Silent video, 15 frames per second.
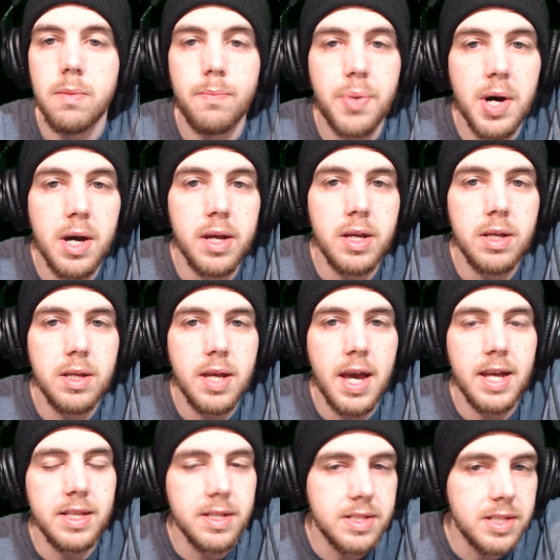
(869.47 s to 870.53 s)
But
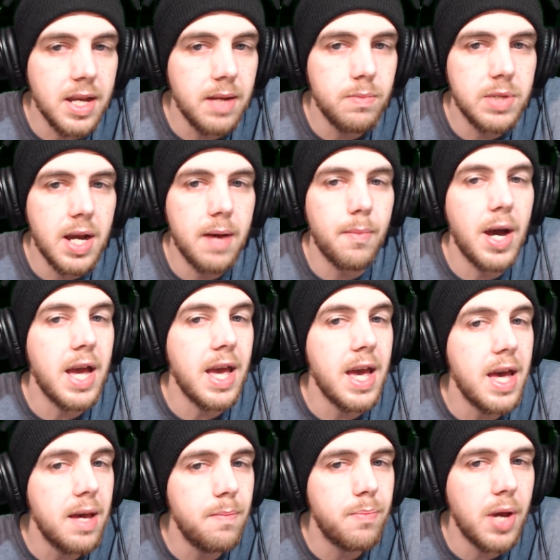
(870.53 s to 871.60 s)
at the same time, I
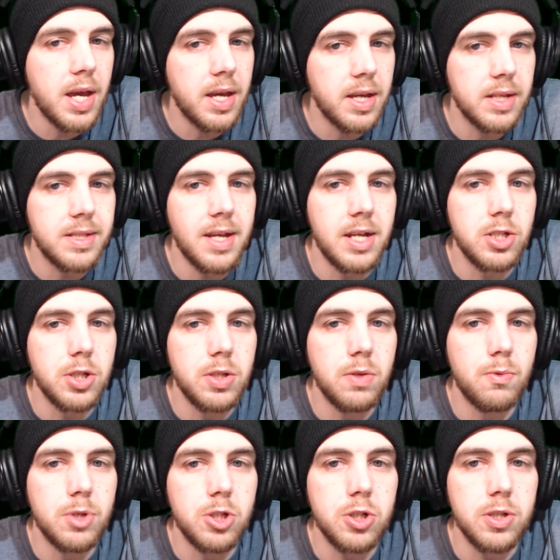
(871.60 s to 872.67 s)
am paying attention to
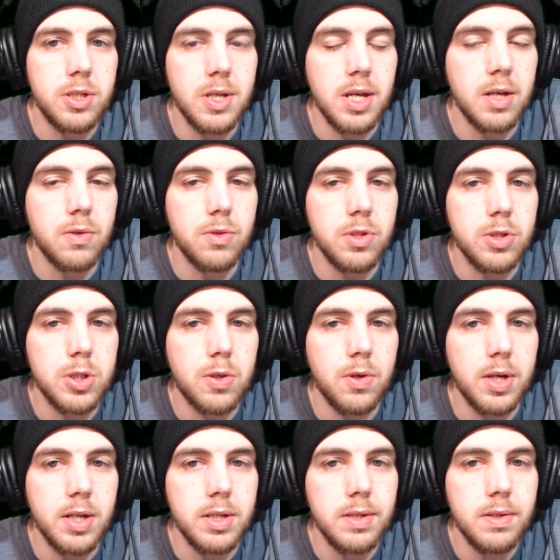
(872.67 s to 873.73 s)
what you're seeing on the
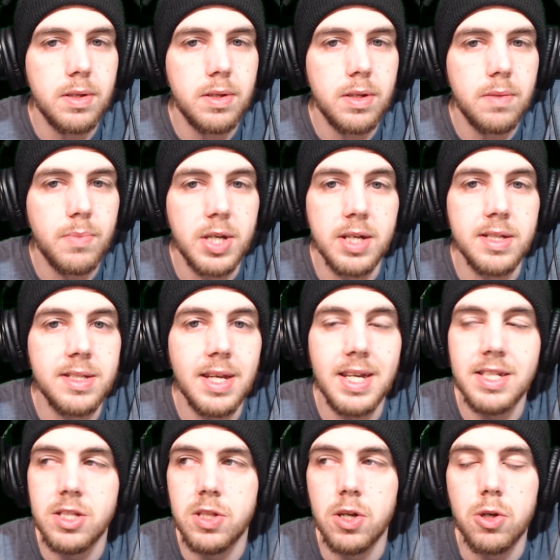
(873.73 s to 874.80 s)
screen, because
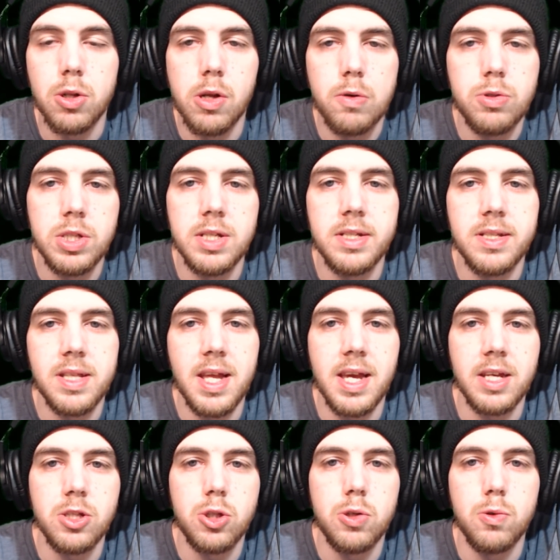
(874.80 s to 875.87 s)
it's the closest
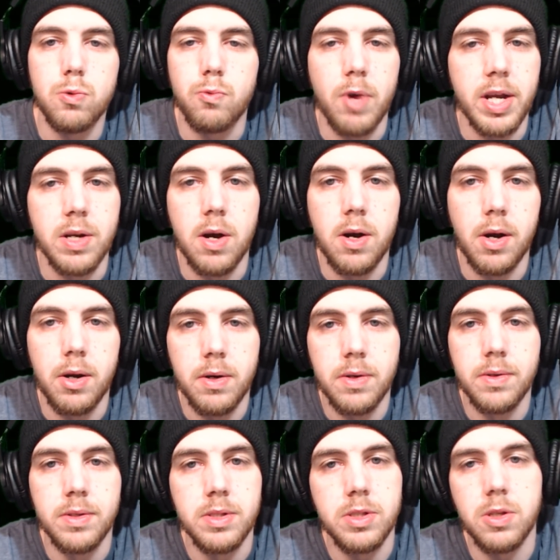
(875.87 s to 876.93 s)
thing to radar.
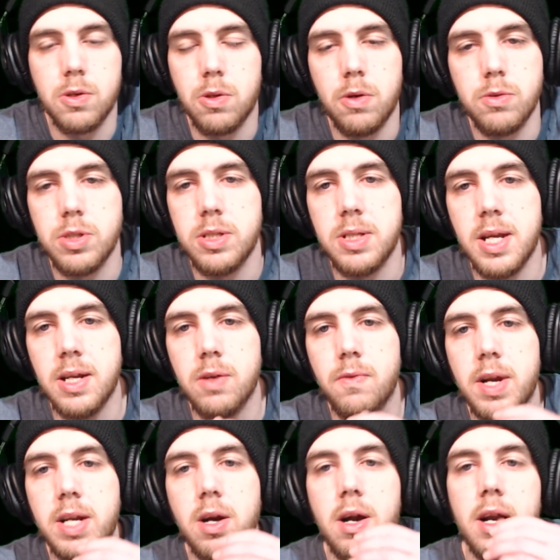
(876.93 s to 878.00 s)
It's the closest thing to
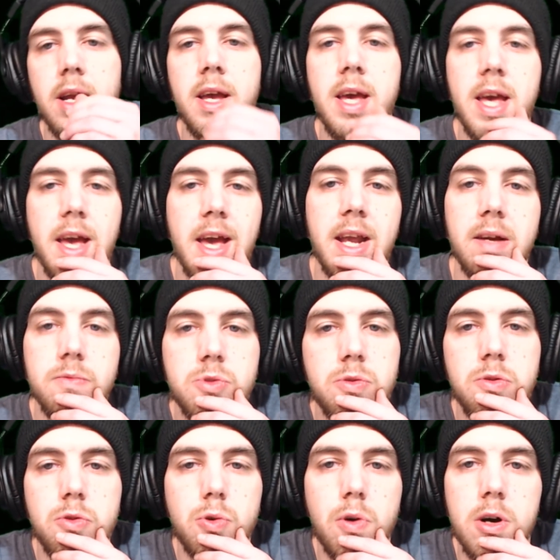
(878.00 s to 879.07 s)
radar. And I've
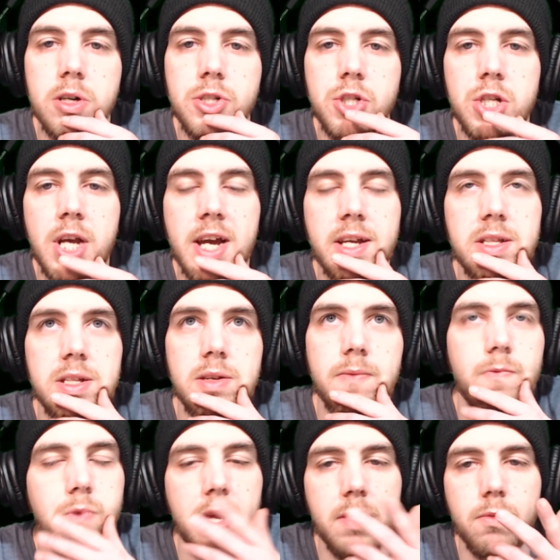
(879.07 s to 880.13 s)
cross-checked
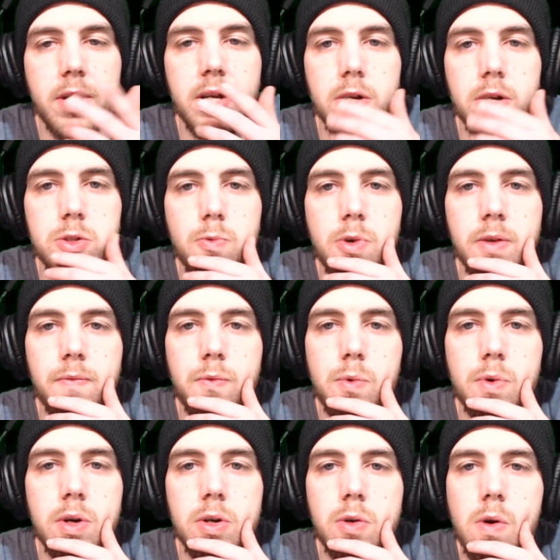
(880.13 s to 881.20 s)
Flight Radar
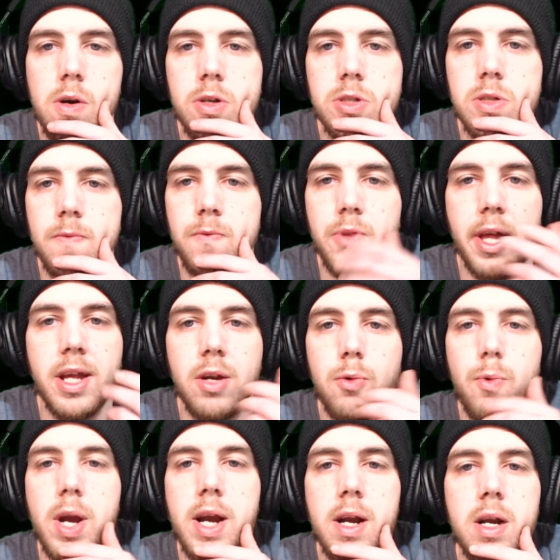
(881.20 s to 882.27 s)
24 across Flight
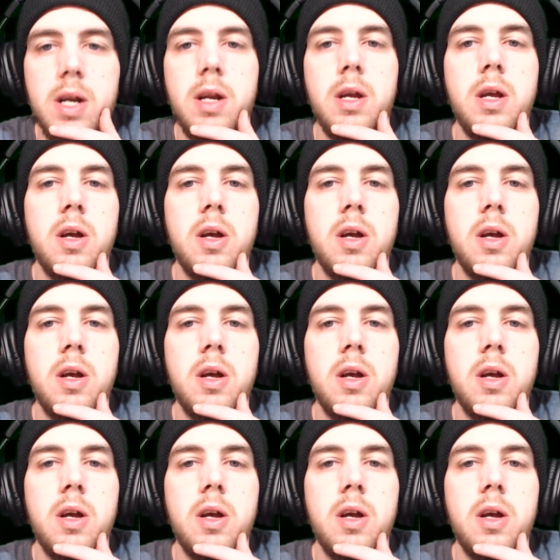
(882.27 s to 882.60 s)
Aware,